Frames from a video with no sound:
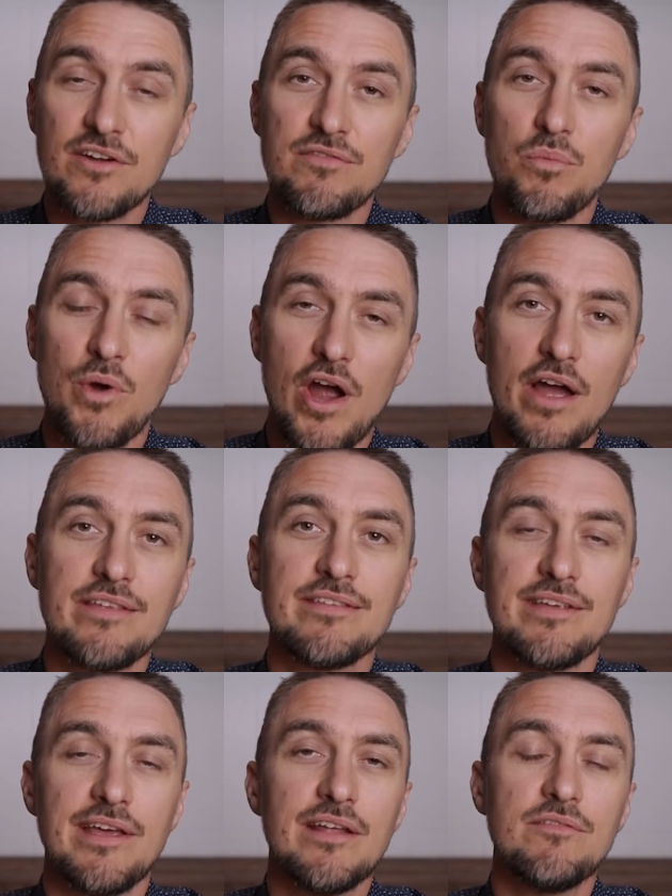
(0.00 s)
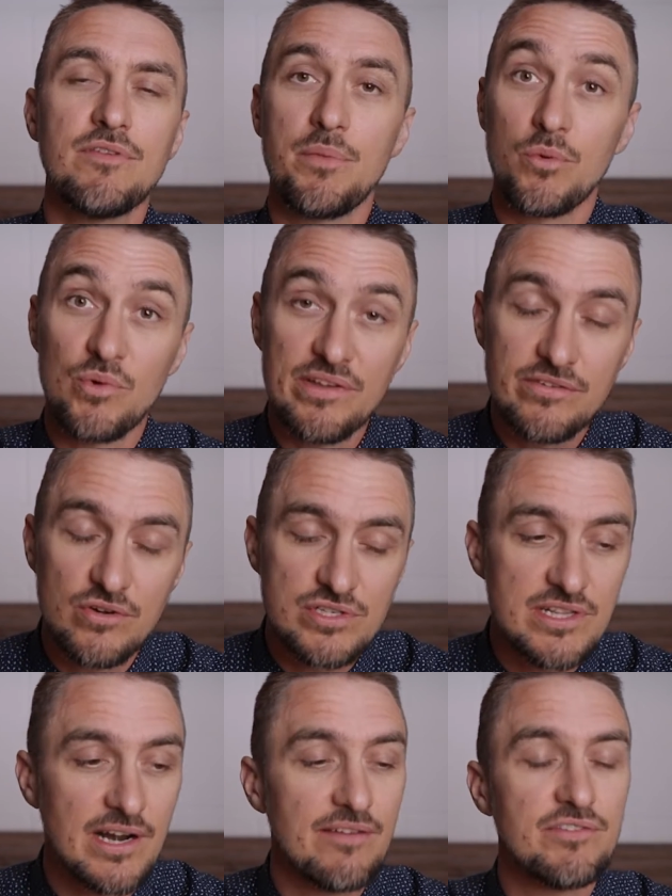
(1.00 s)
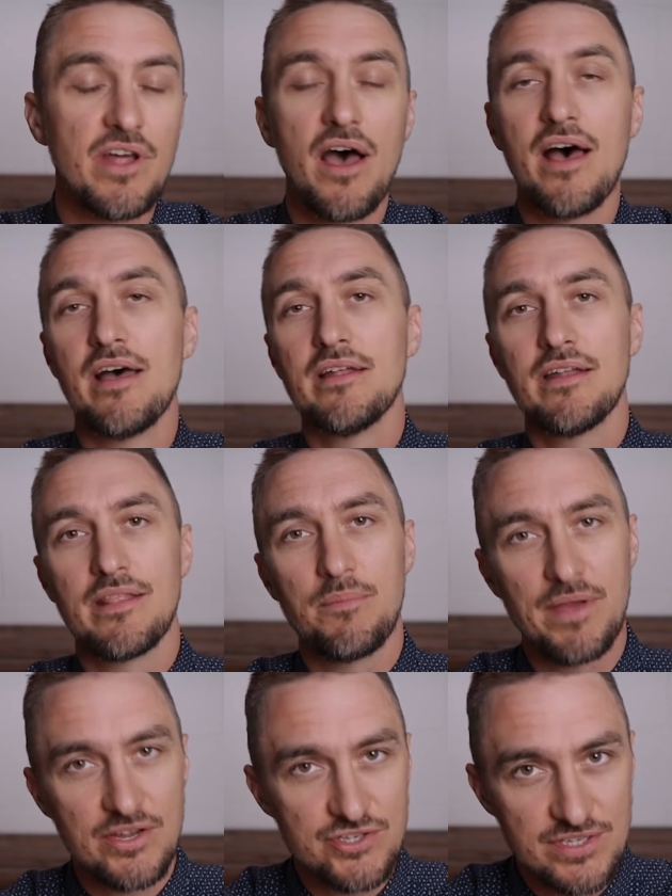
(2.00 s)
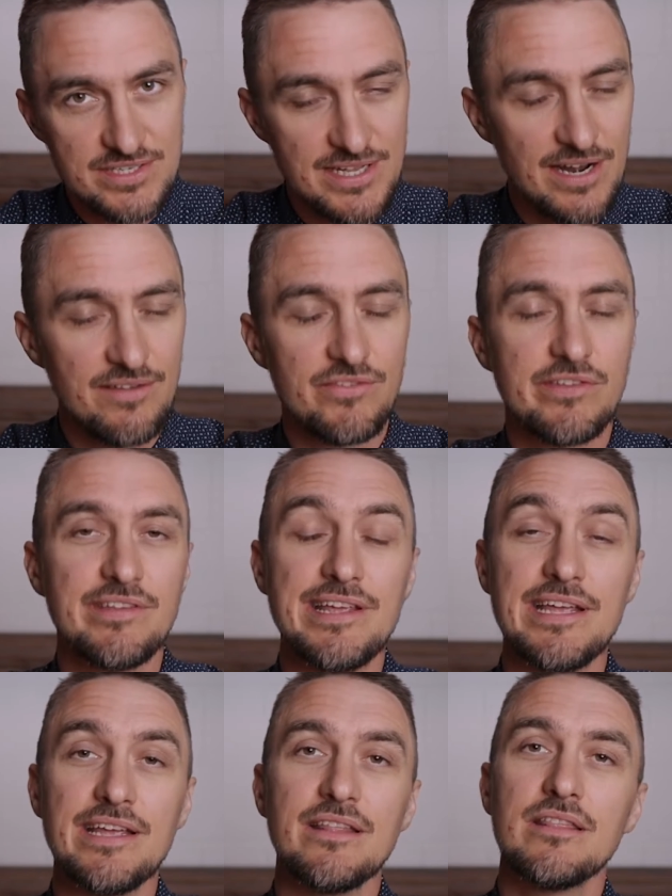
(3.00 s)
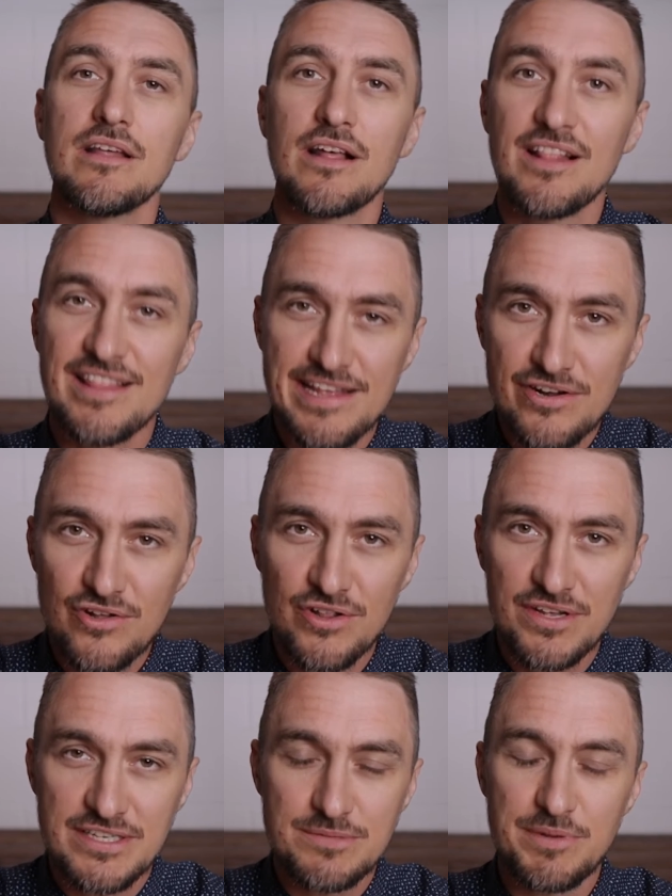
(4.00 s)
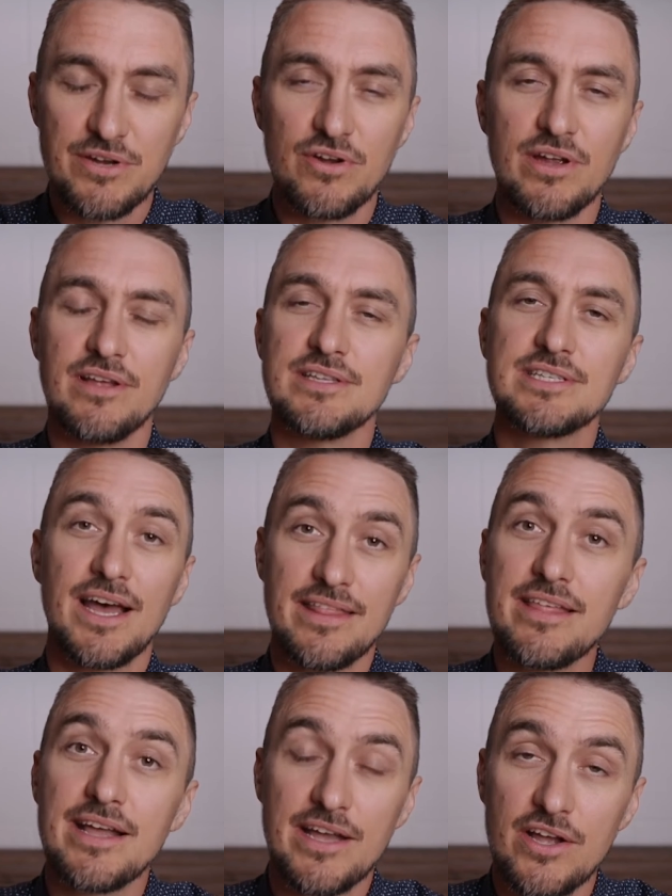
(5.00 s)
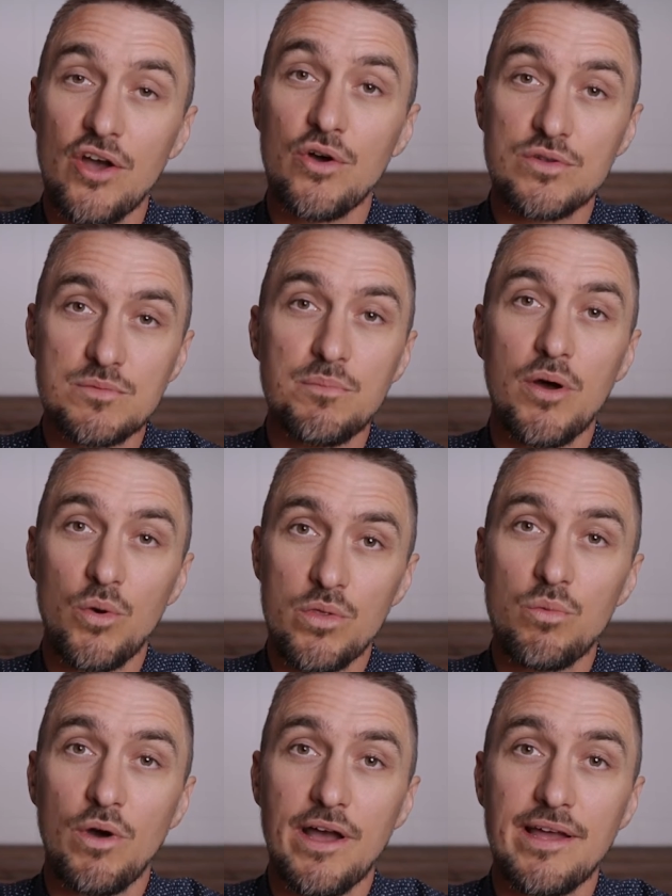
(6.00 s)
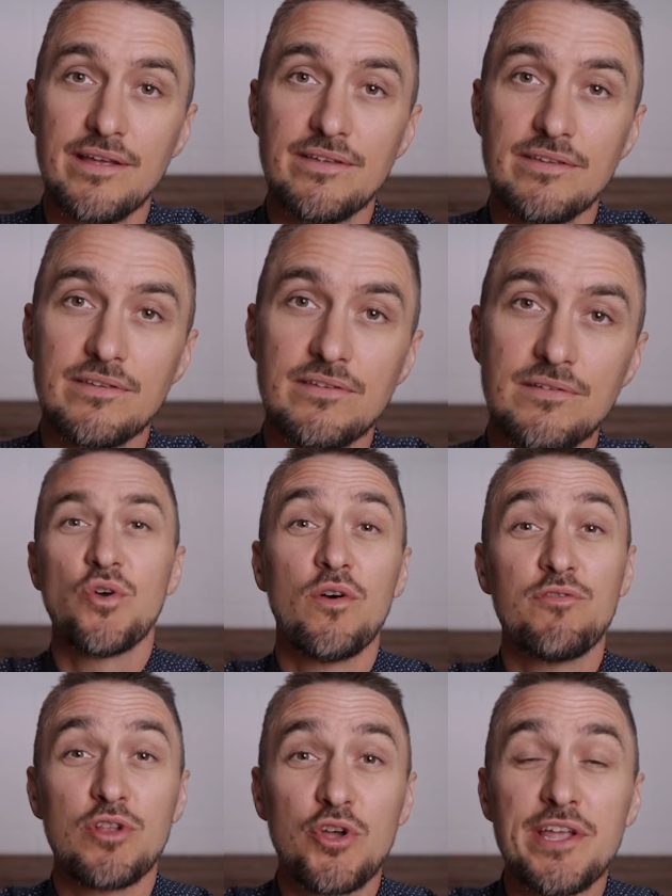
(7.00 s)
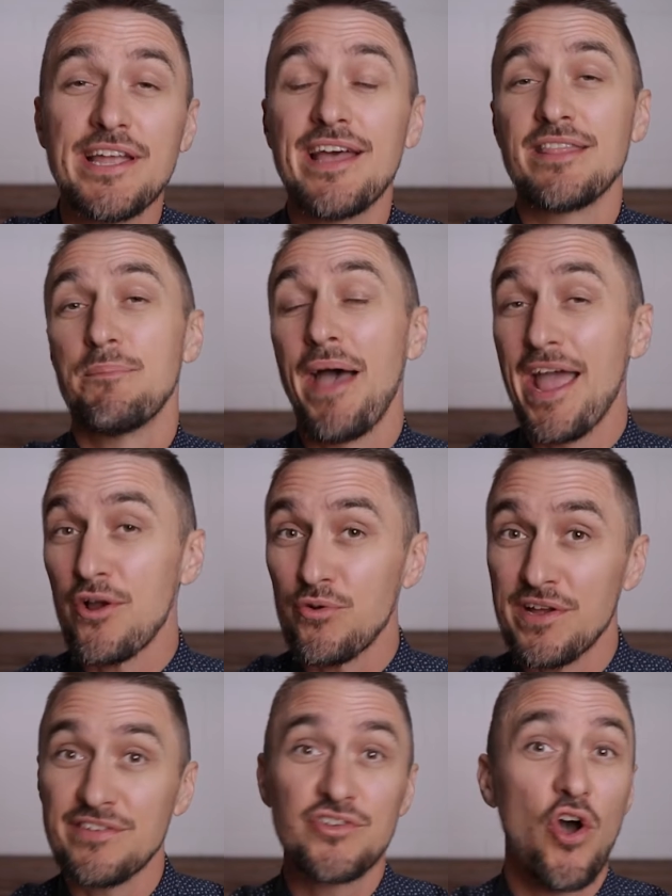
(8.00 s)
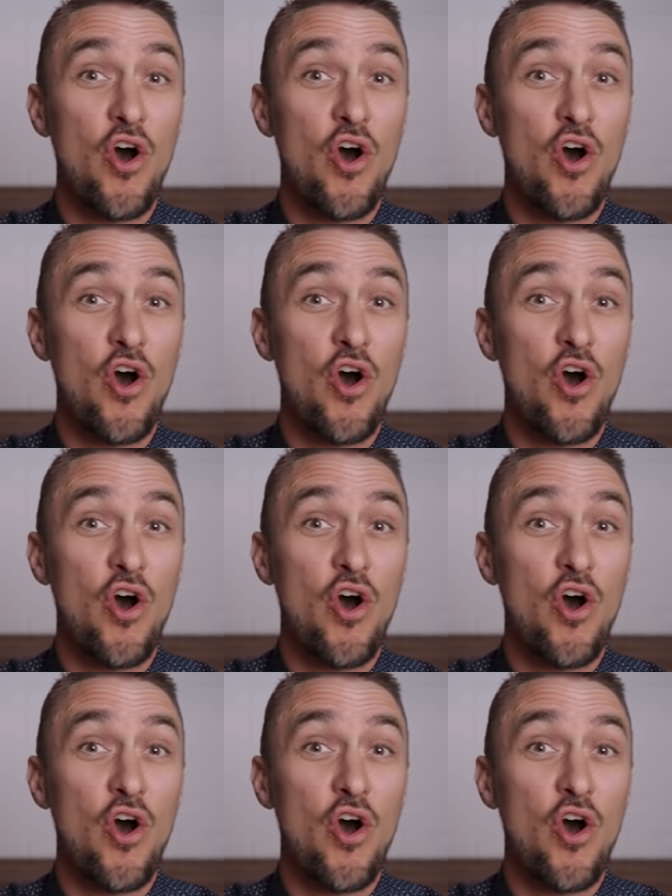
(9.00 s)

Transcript: you know, from where I sit and from the research that I've done and the patients that I've seen, the clinical experience, I think it goes both ways. So if we're looking at the pancreas